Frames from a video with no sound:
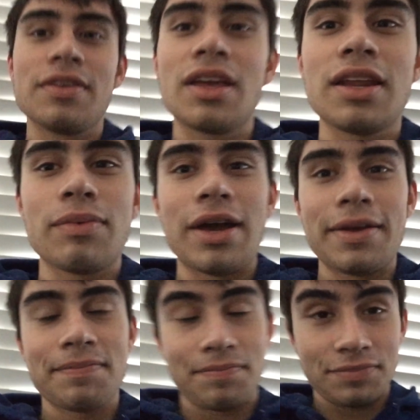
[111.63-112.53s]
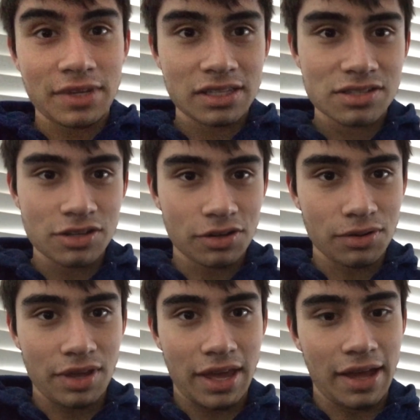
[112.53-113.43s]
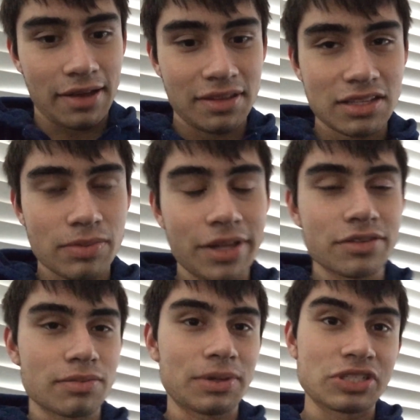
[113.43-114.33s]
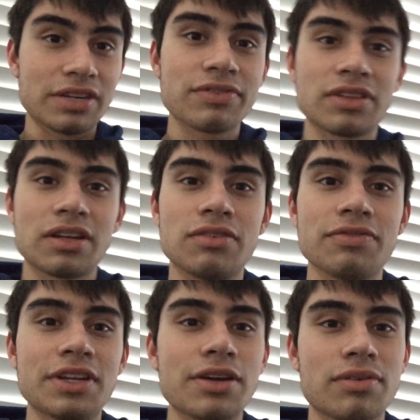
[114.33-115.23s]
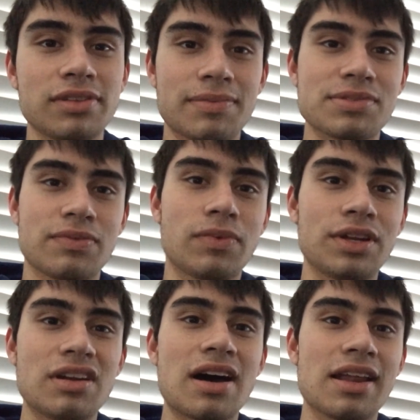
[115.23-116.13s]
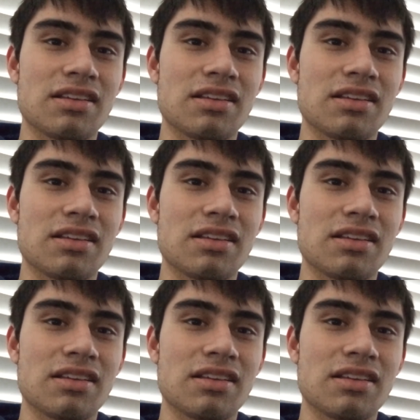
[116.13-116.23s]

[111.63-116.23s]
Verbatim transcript: Anyway, so yeah, that's why there's a bunch of different little video clips and whatnot.